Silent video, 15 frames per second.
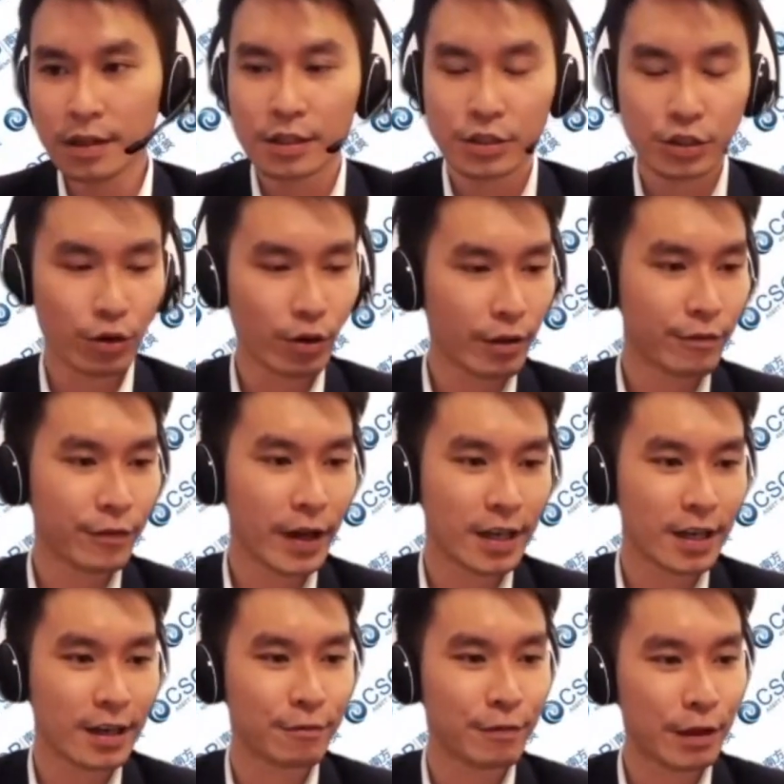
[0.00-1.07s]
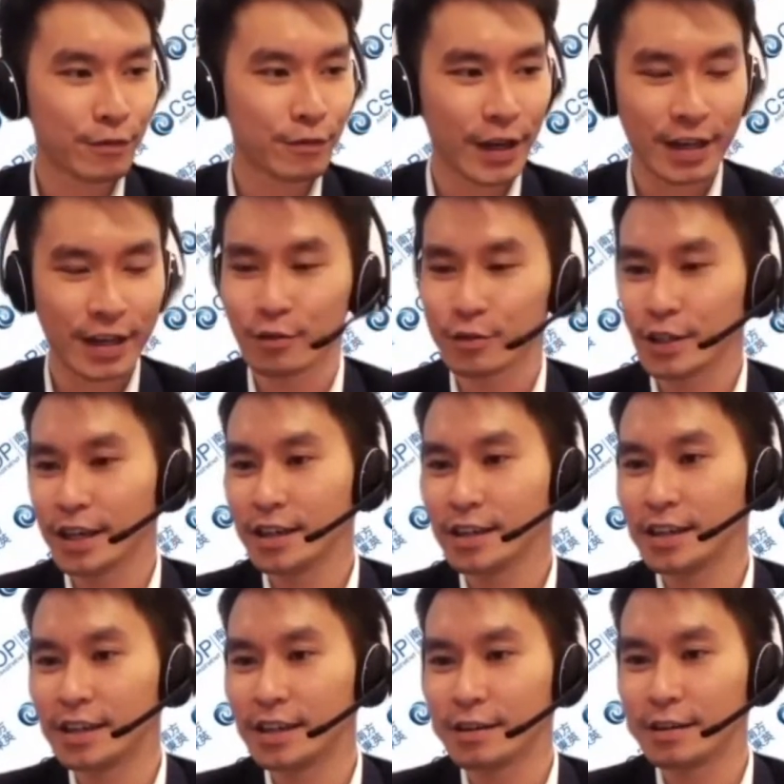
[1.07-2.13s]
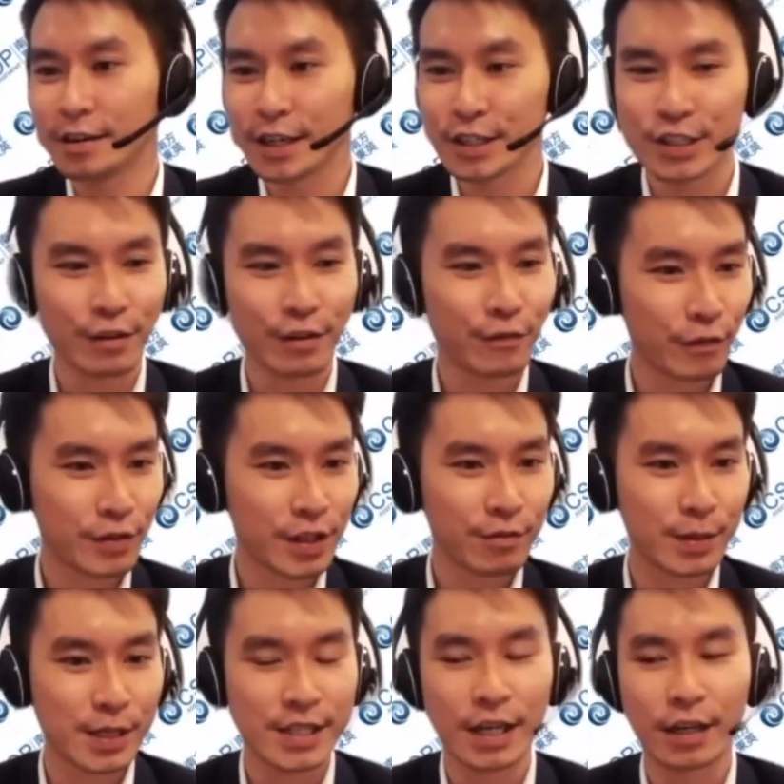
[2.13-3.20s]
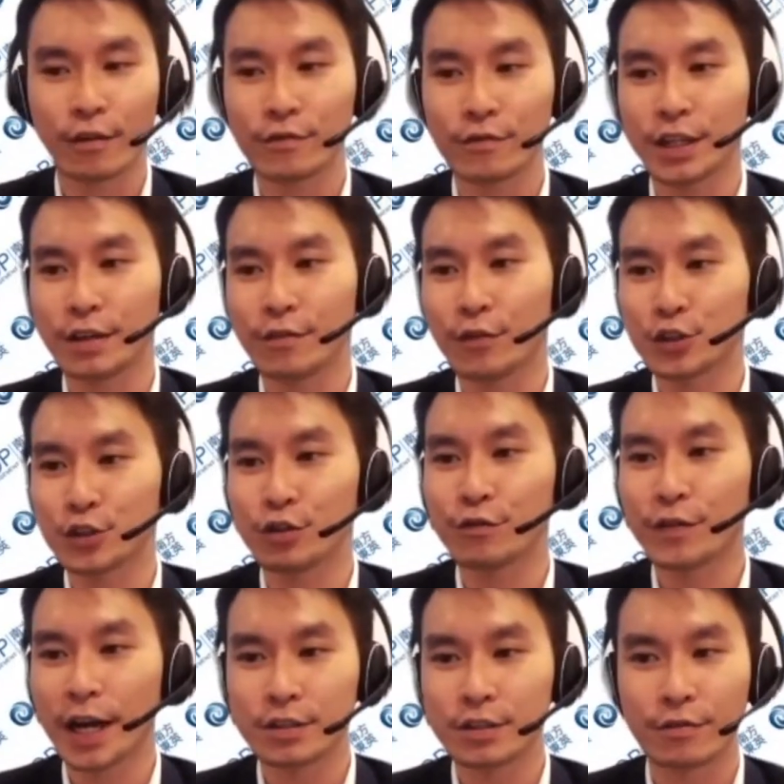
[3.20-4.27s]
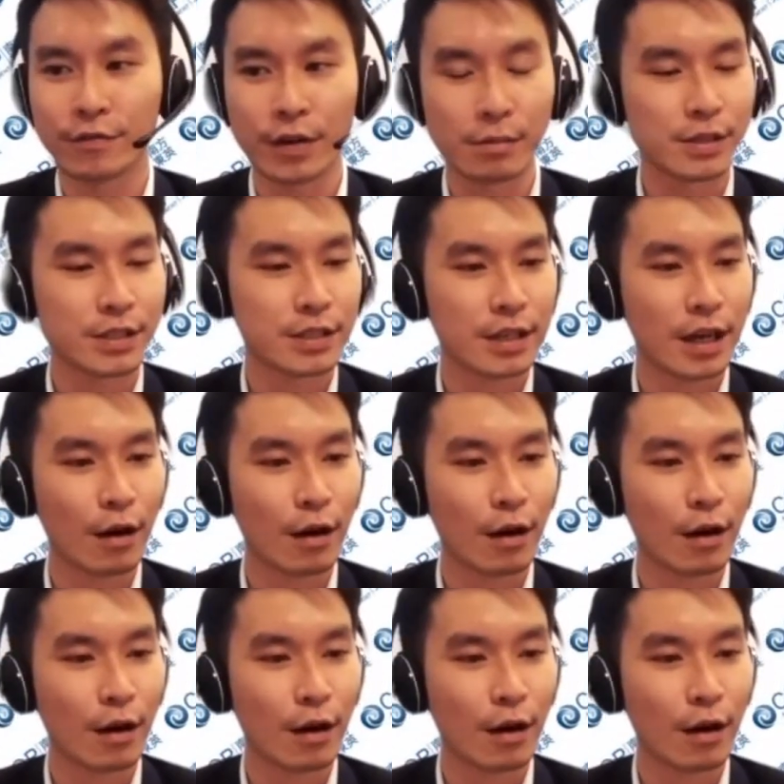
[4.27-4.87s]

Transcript: So in fact, fun fact out there, actually 50% of the Fortune 500 firms